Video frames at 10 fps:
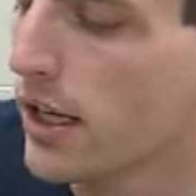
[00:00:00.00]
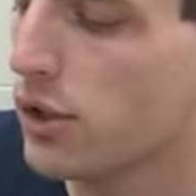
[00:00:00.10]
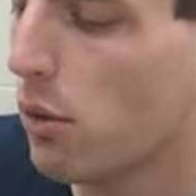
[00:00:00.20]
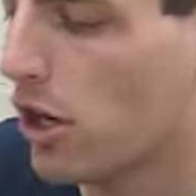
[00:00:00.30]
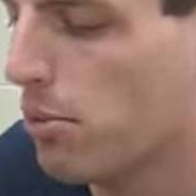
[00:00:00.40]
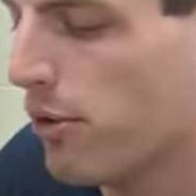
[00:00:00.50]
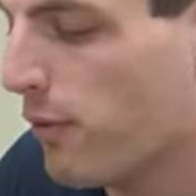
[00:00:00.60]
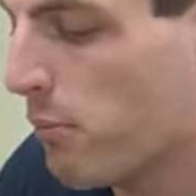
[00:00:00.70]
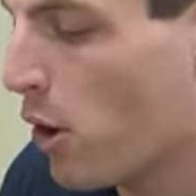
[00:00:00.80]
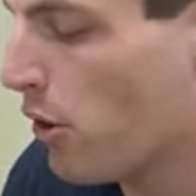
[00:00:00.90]
To waterproof a
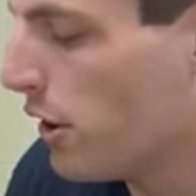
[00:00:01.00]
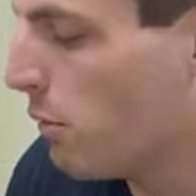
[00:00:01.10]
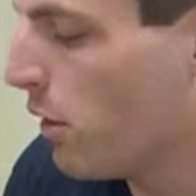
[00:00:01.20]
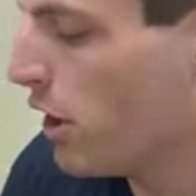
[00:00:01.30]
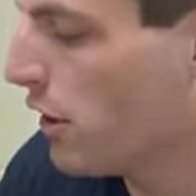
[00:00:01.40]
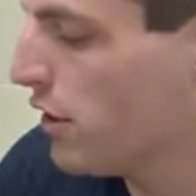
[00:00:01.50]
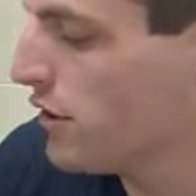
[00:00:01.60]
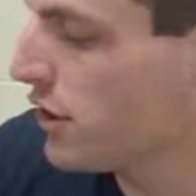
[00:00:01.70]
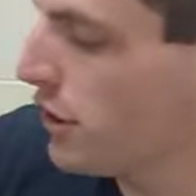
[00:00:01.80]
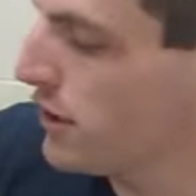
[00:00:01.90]
motor, what you're going to do
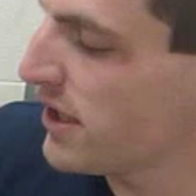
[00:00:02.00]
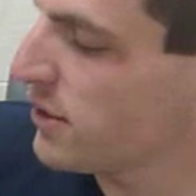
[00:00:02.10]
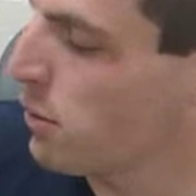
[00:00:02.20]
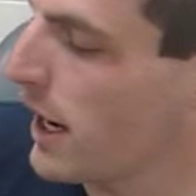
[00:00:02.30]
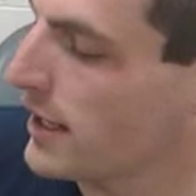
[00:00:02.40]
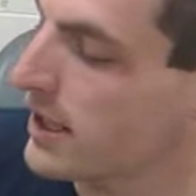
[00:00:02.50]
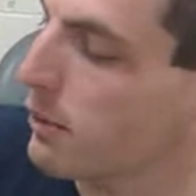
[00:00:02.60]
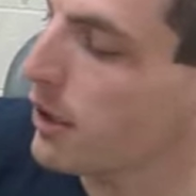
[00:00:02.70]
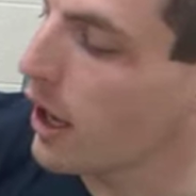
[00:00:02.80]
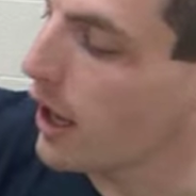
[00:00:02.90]
is you're going to use this wax that
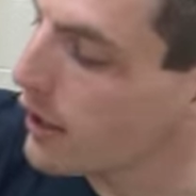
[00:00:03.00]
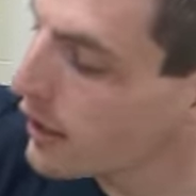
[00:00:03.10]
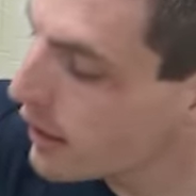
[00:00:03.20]
we got,